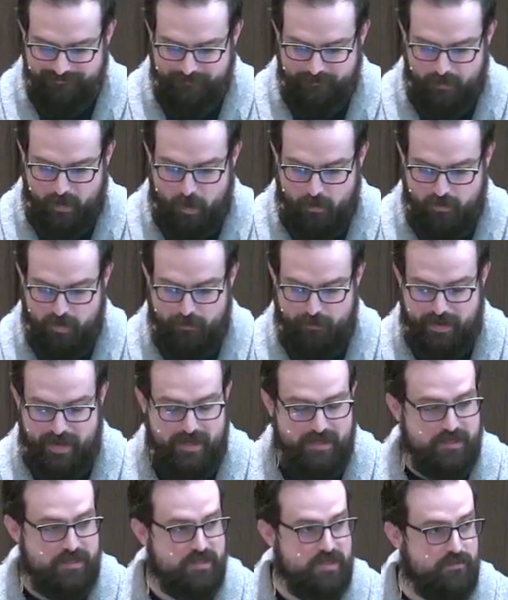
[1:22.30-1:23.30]
Over the
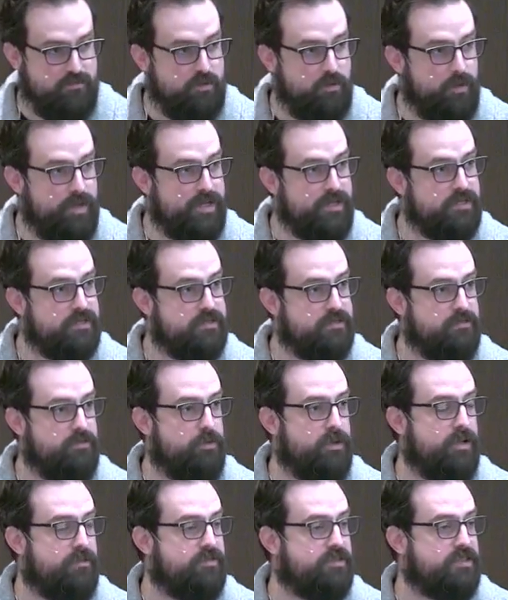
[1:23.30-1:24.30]
past several weeks, we
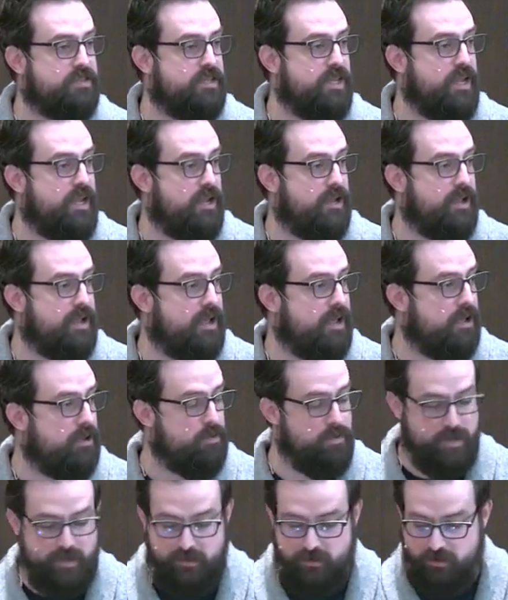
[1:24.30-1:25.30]
have seen how
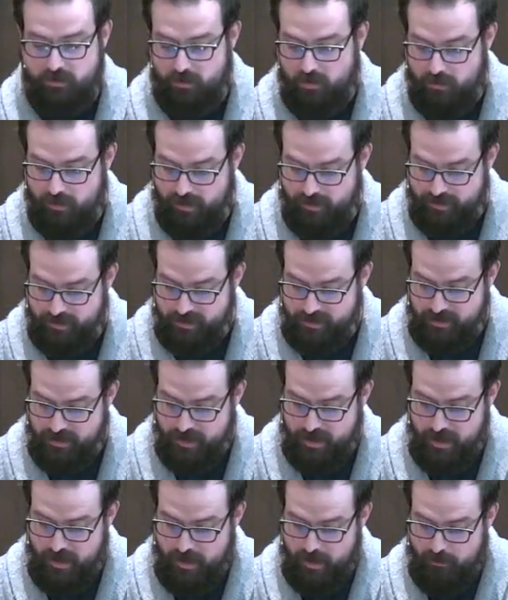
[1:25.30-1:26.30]
endurance
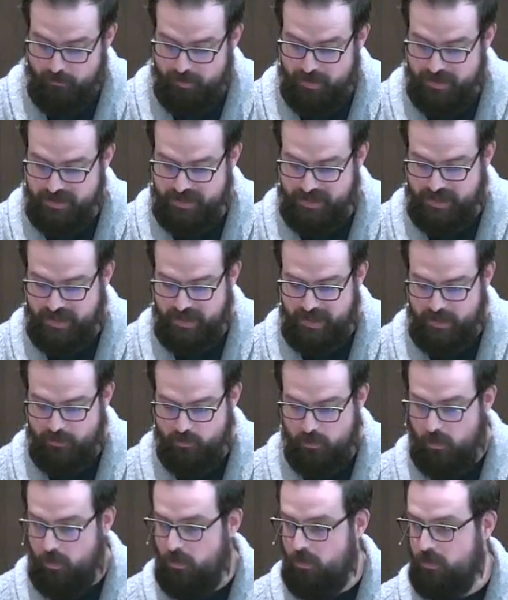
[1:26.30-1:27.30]
plays a key
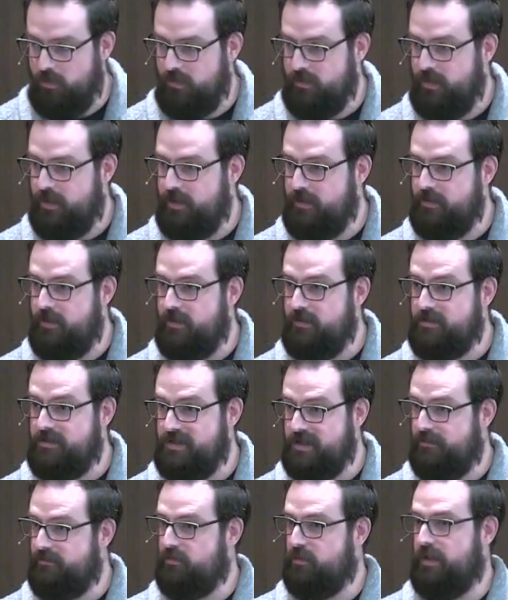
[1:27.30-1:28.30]
role in
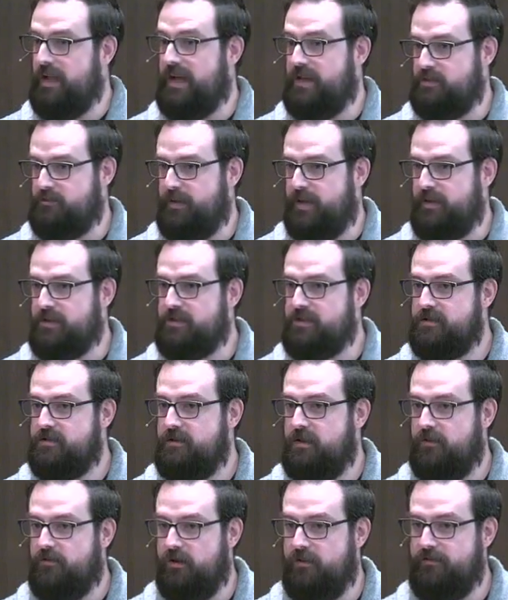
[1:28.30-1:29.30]
several aspects
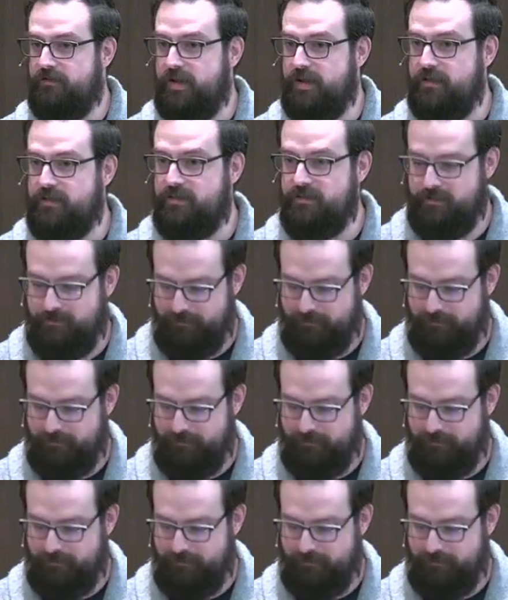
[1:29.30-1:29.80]
of our faith.